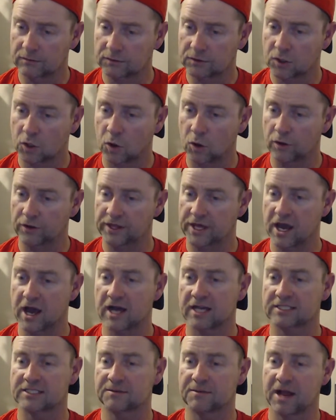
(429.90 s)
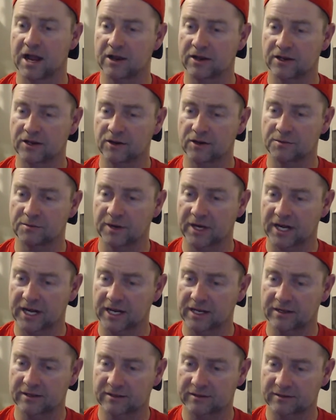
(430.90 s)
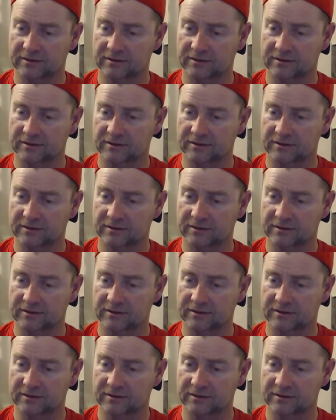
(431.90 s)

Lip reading: Cole the Awesome, how you doing, buddy?